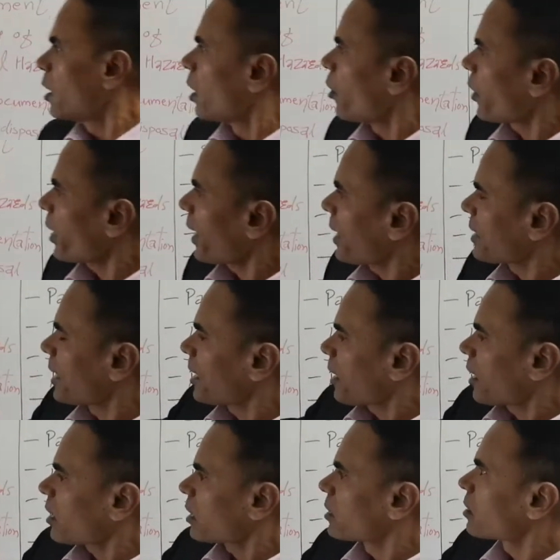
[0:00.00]
Okay, then
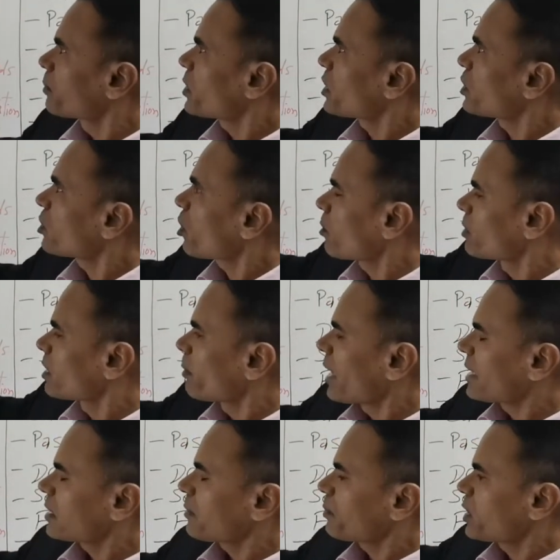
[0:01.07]
another feature of the
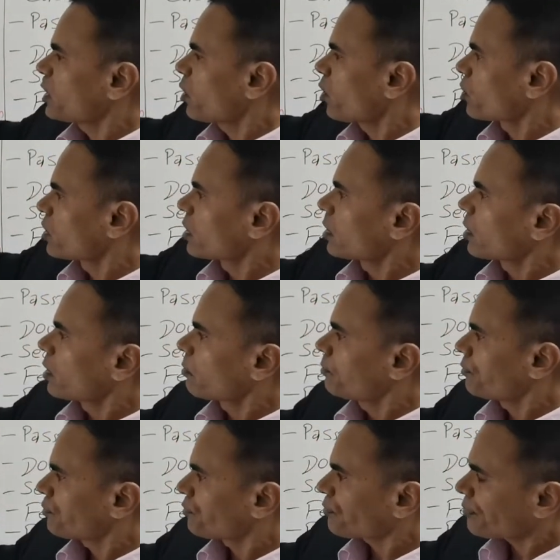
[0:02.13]
biosafety or
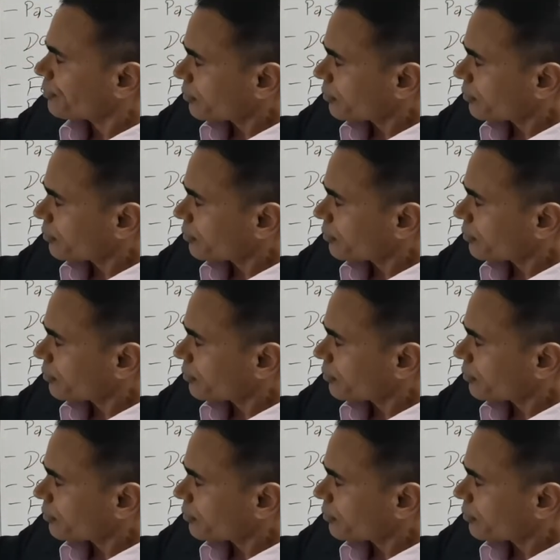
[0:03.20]
the